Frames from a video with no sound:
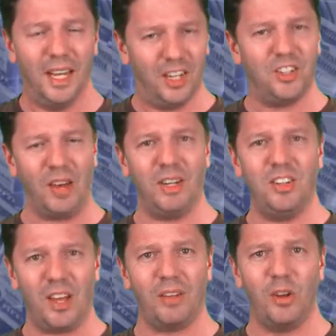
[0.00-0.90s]
It's
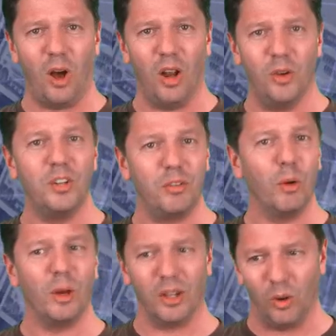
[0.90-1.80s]
$77 if
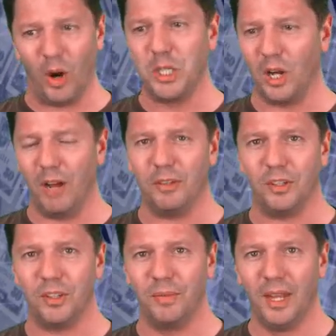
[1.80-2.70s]
you're with a large
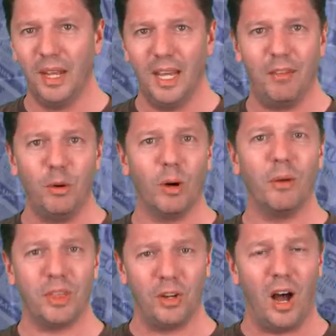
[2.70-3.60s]
office. If you're
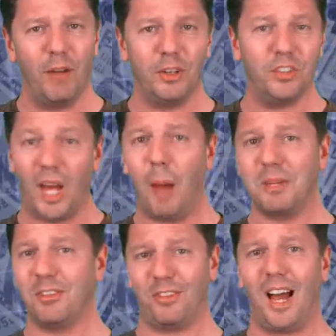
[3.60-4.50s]
with an office
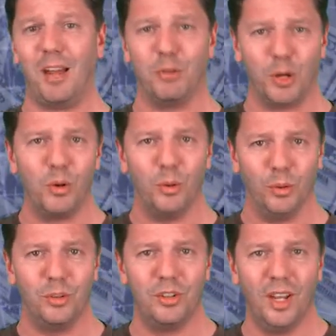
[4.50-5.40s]
up to 5
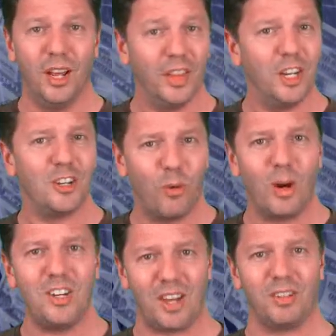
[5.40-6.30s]
recruiters, then it's
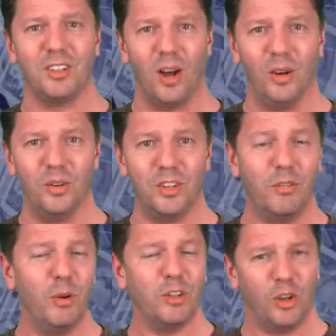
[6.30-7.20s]
$47.
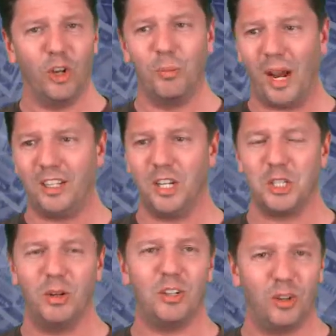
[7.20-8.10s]
If you're a solo
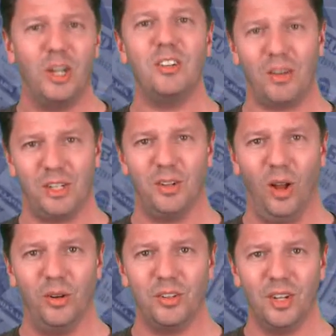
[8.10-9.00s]
practitioner, it's
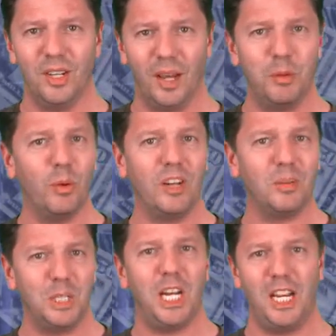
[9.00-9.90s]
$37. I'm doing
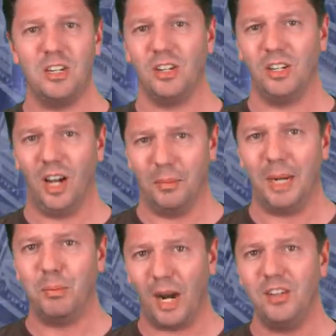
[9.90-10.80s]
some changing on
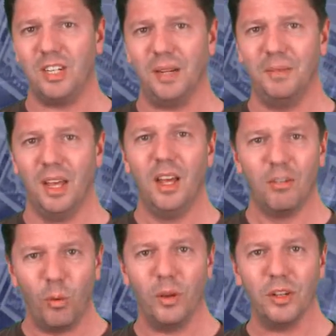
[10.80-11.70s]
my pricing
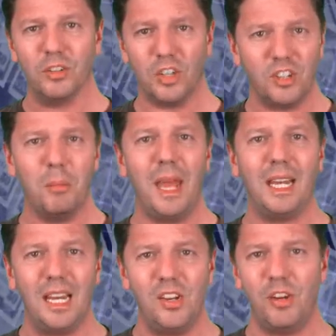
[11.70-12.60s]
for this, just to make
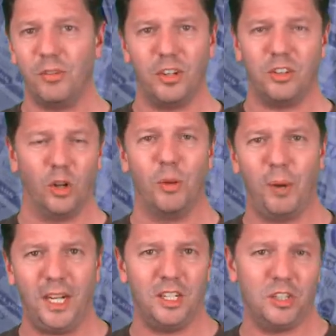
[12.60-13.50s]
it easy for the solo
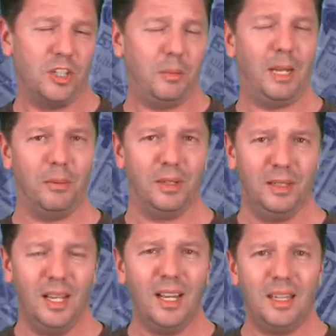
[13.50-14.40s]
practitioner to be able to
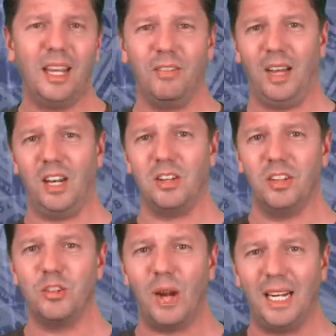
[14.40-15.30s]
take advantage of
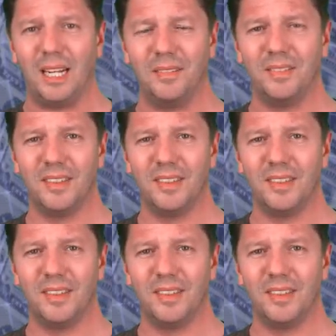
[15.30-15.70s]
this training.